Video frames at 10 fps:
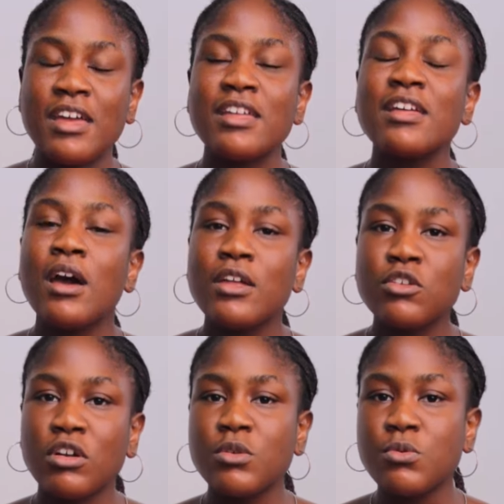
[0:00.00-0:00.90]
a
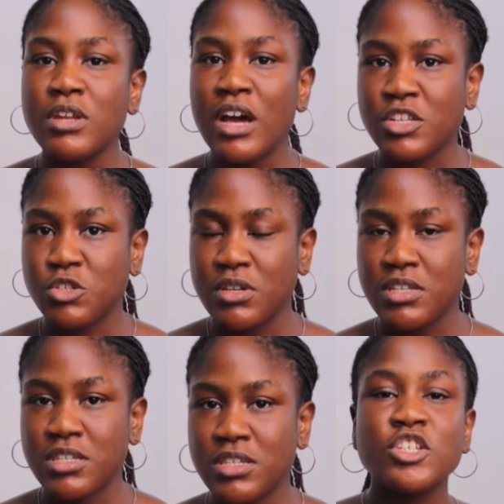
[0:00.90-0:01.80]
Nollywood
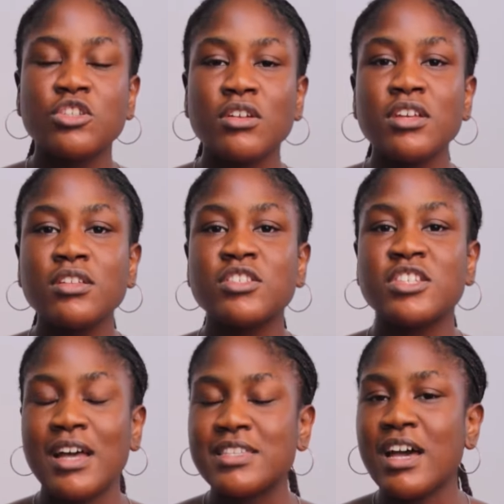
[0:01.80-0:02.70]
actress. She studied
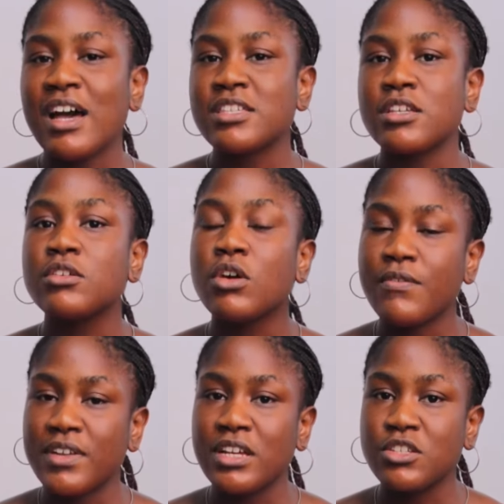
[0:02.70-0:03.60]
theater art in
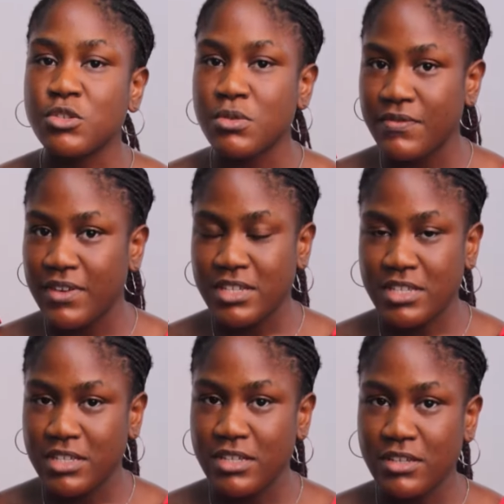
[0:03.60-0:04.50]
Covenant
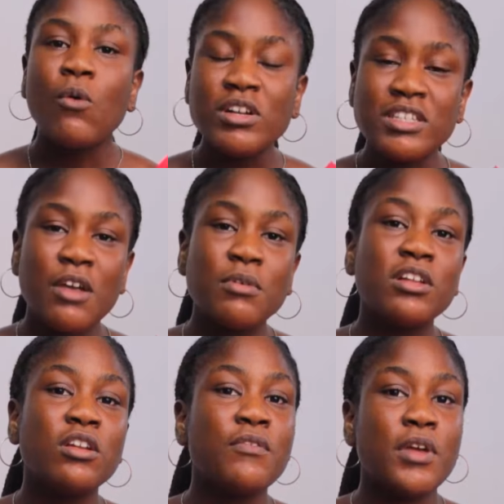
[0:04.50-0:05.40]
University. What I
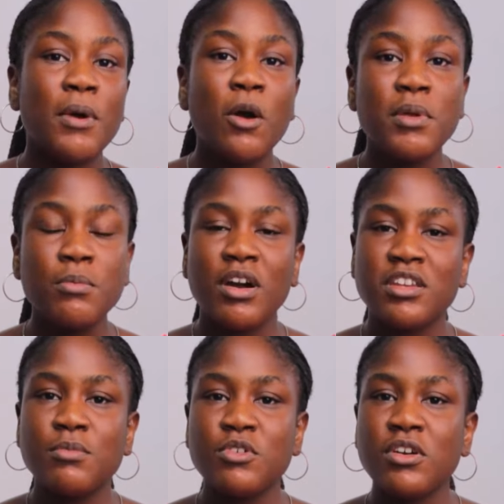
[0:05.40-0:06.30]
really love about Bimbo
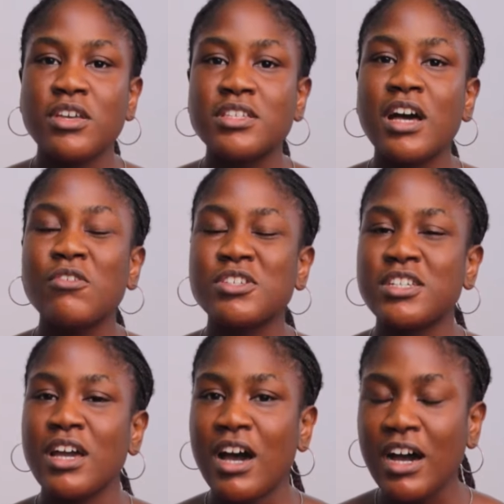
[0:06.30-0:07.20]
Ademoye is how she
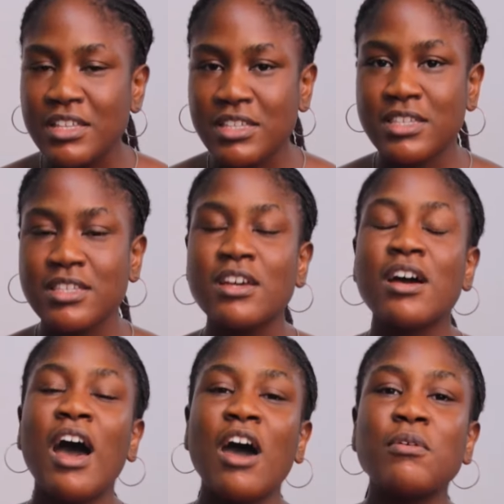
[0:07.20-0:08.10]
acts.
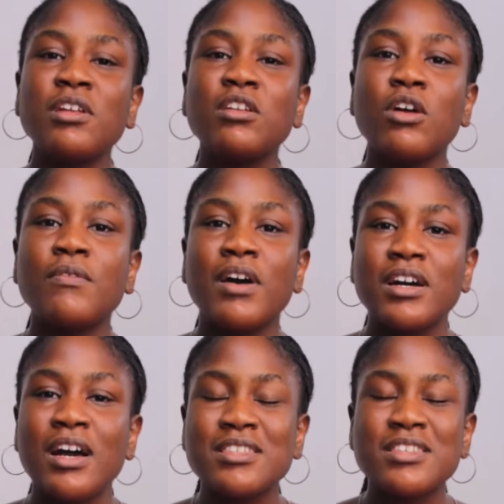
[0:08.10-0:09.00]
I really love her
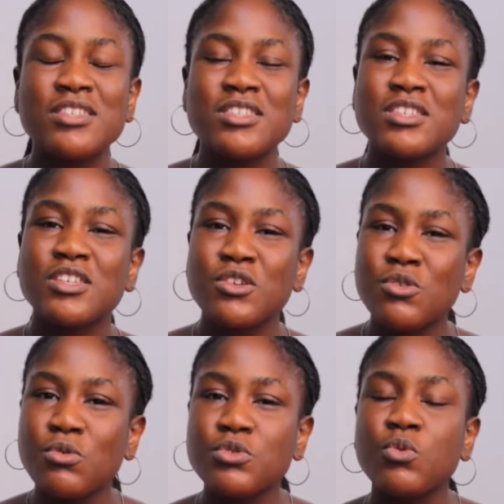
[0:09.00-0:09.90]
acting
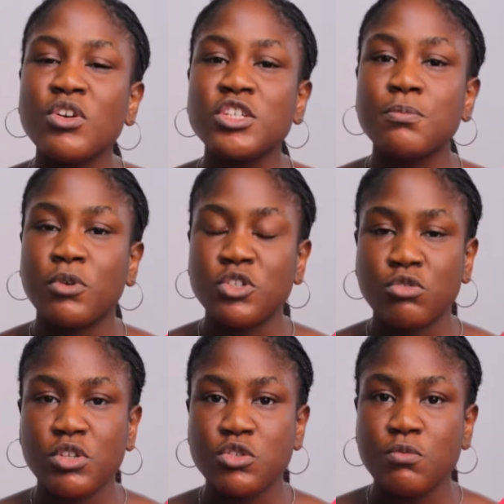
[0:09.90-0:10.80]
skills, what she
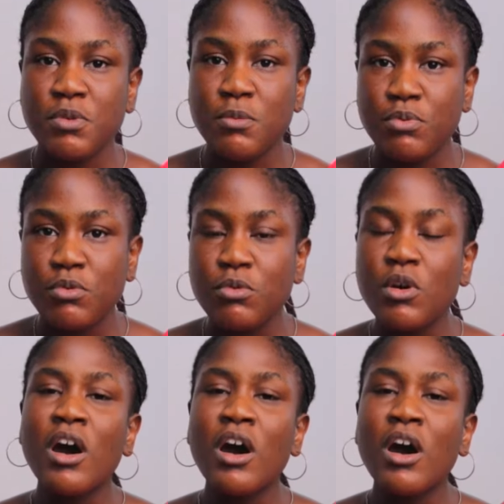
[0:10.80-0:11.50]
portrays to people,